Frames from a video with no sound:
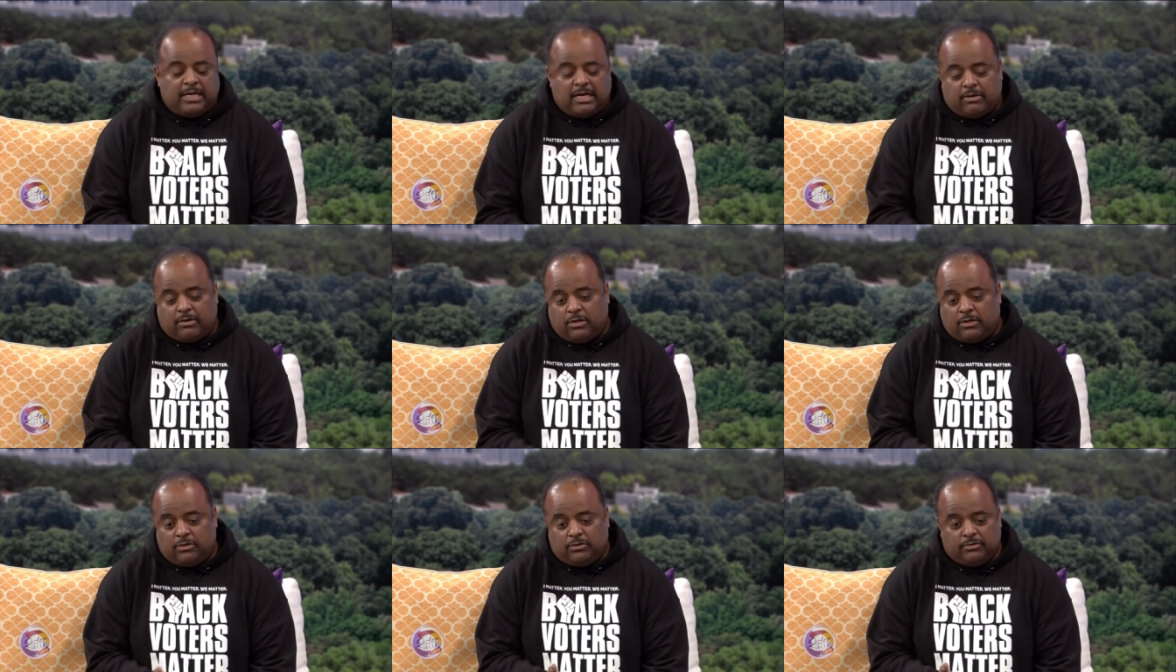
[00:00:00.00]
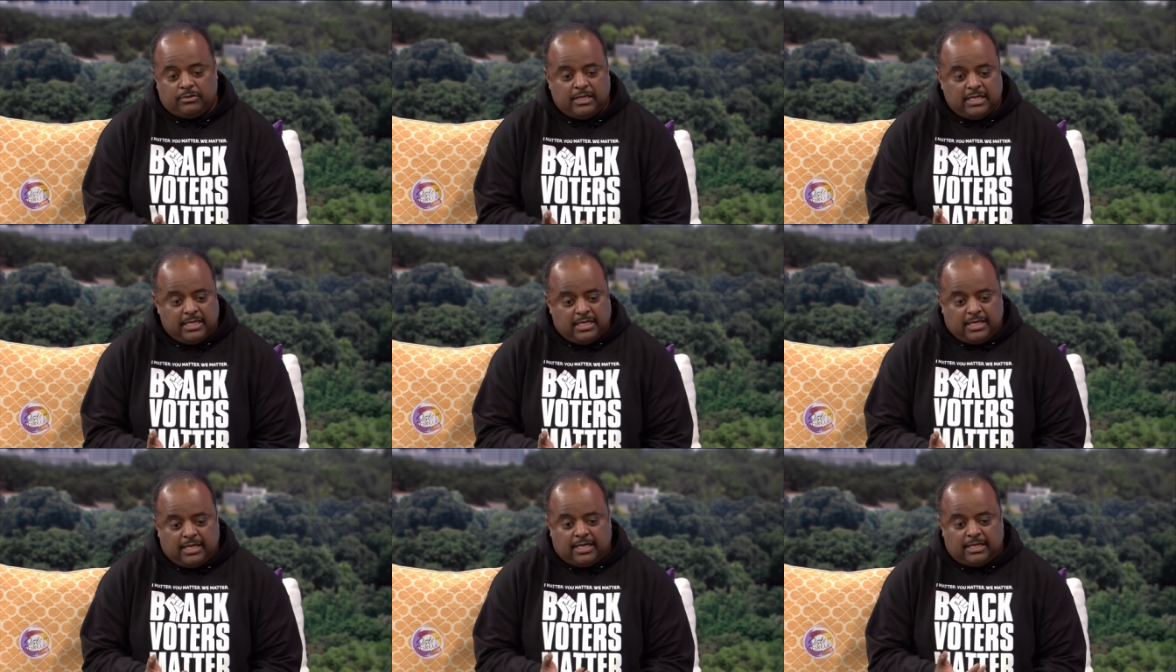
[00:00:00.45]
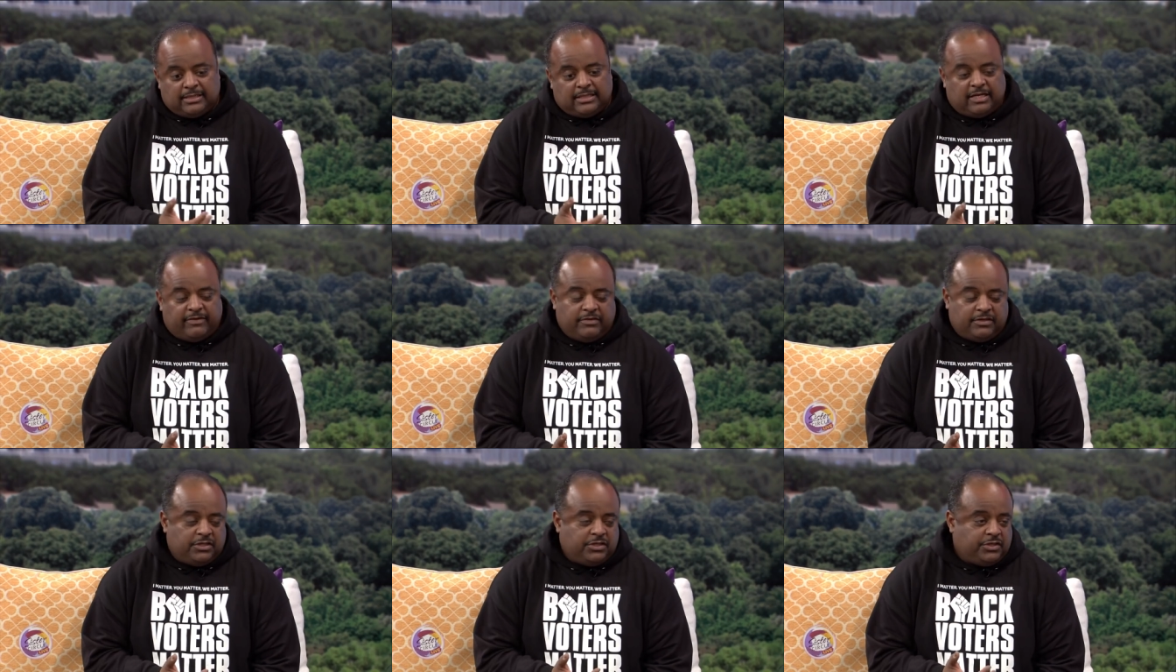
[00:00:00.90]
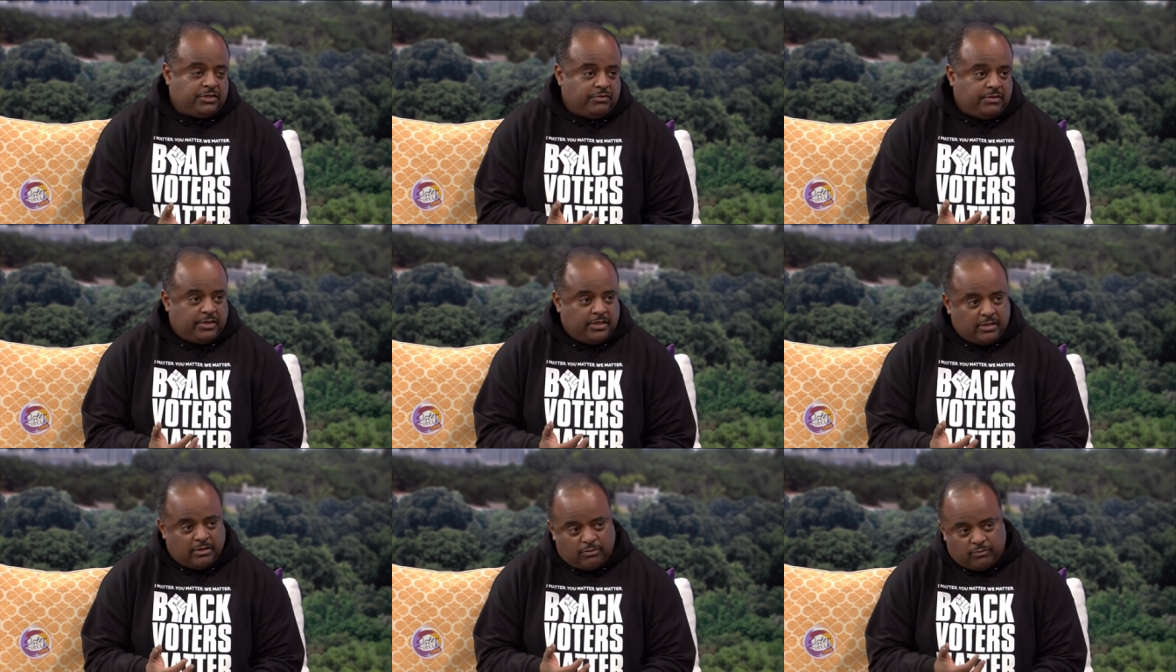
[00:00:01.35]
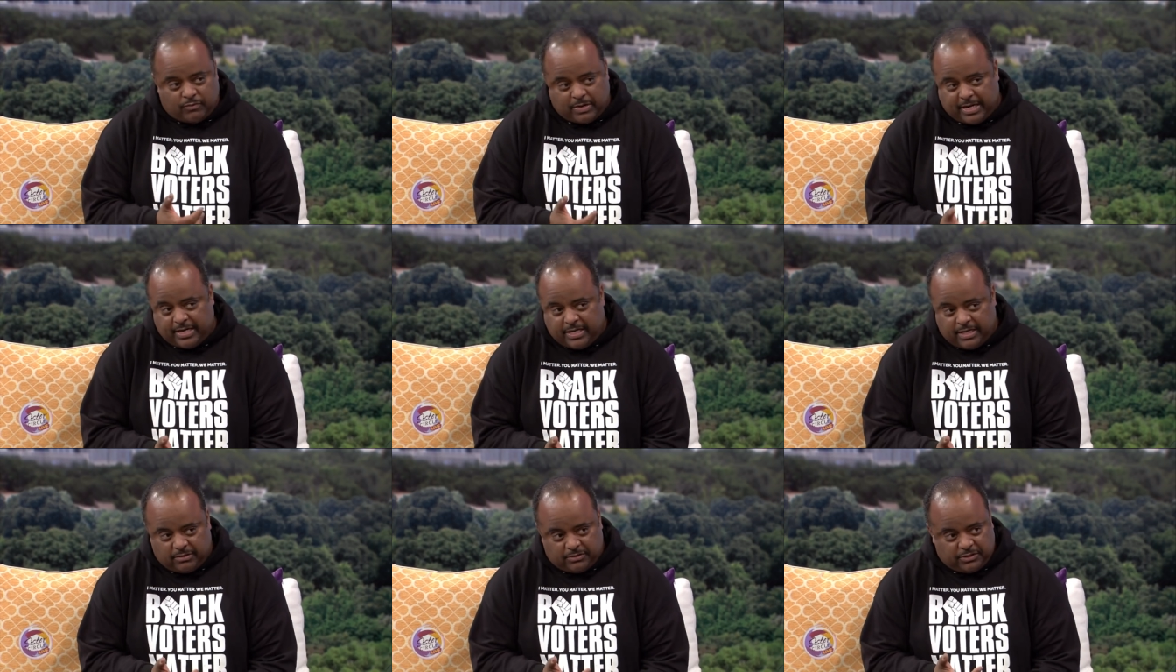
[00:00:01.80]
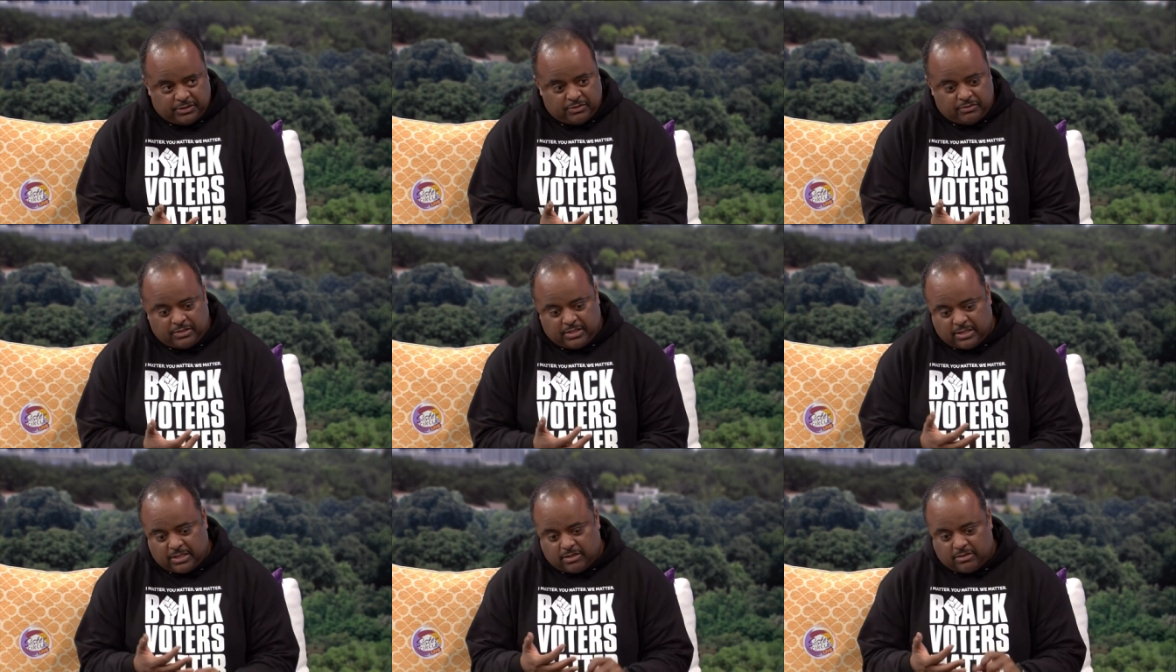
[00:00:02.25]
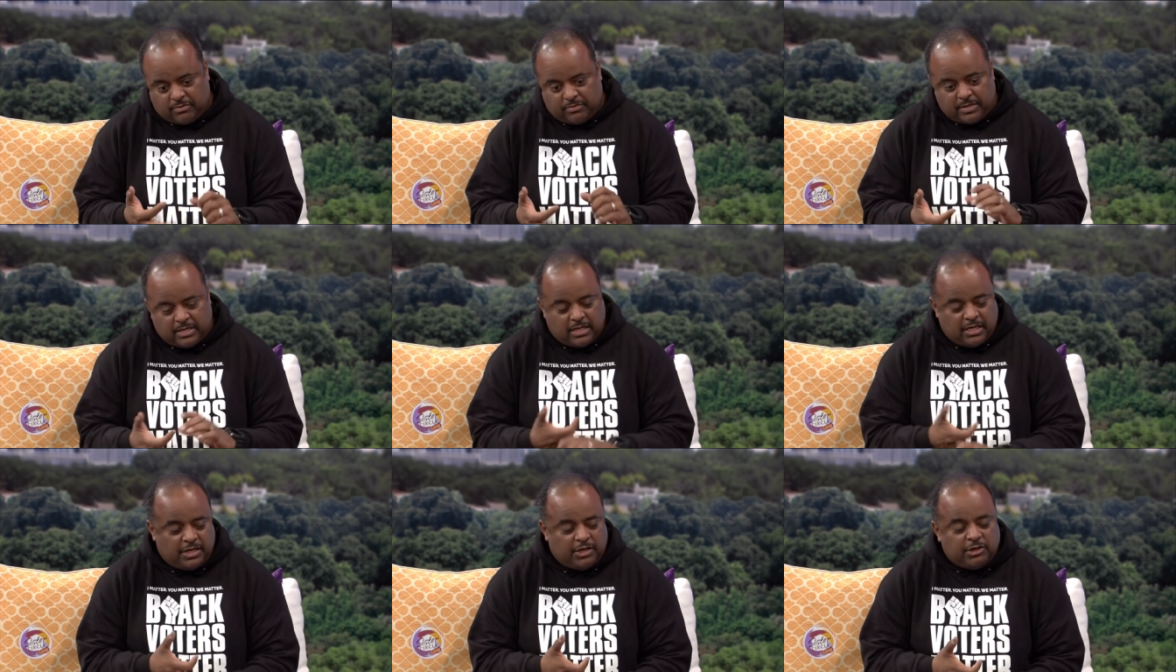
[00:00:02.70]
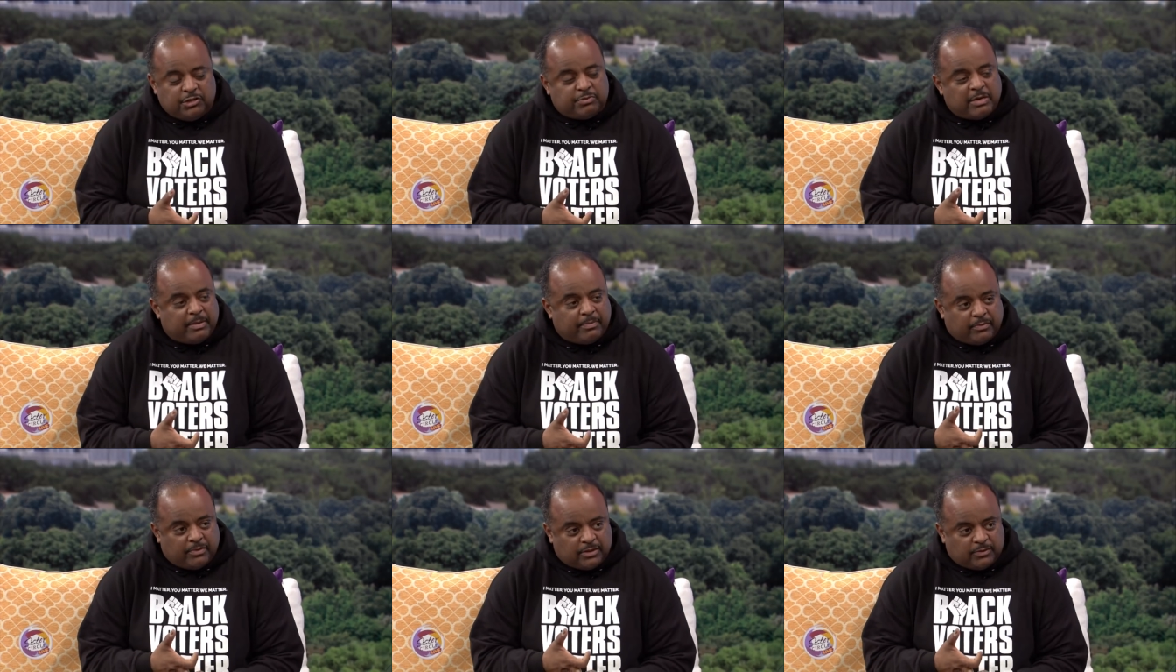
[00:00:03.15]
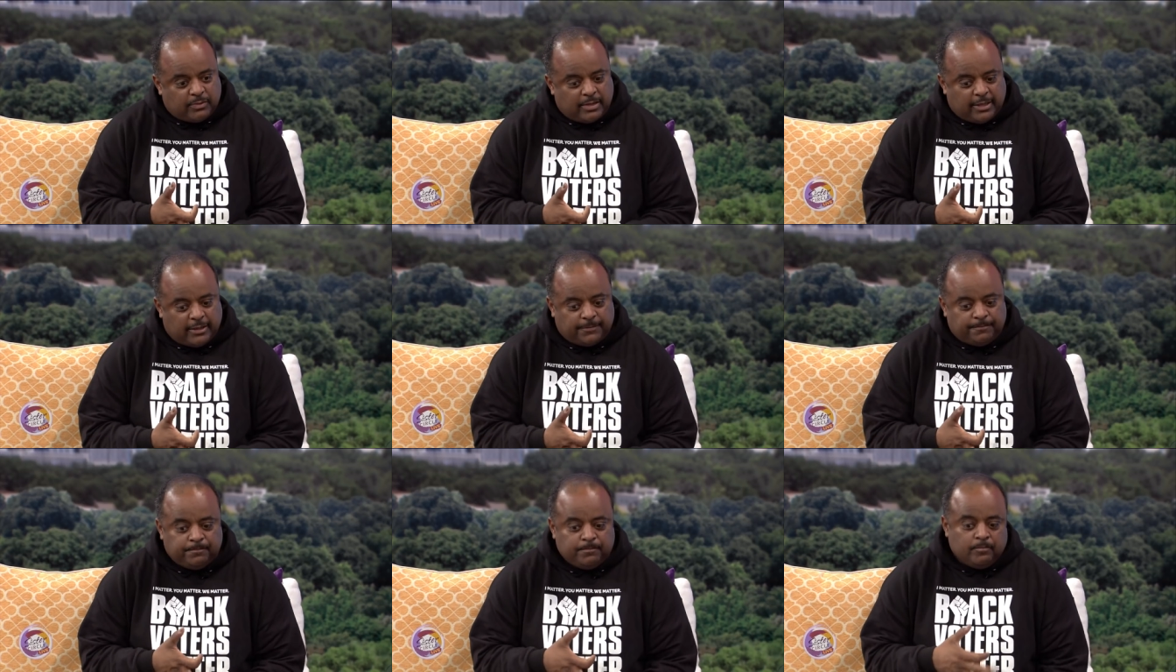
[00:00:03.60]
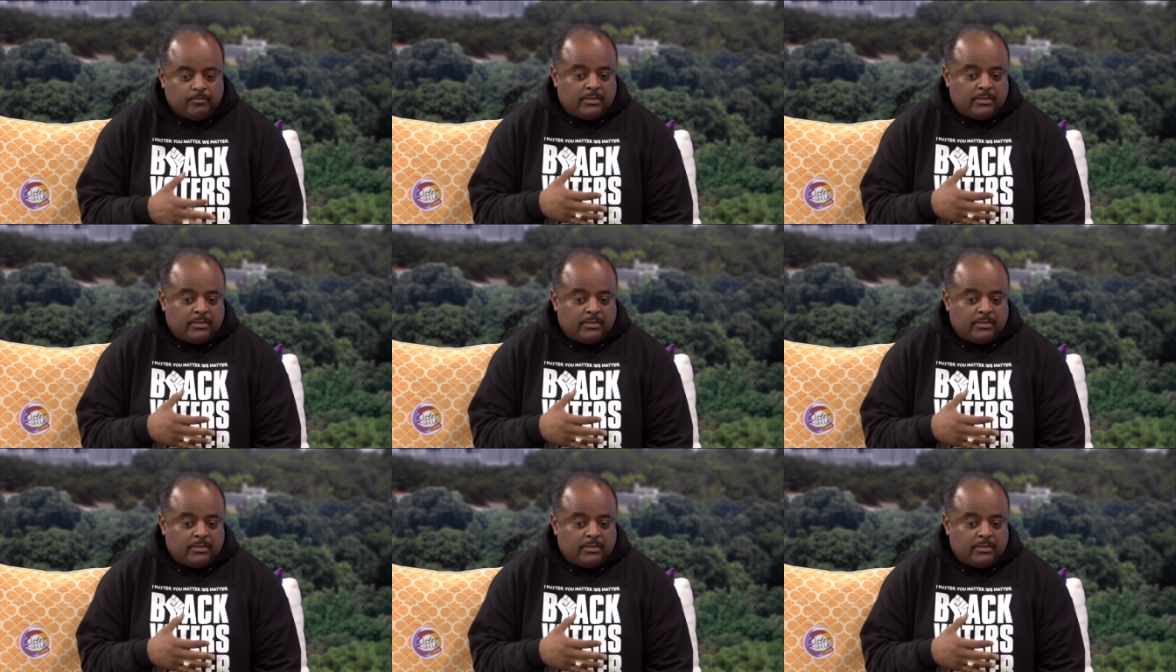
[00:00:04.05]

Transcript: with our own uh, television studio, radio studio, uh, newspaper as well.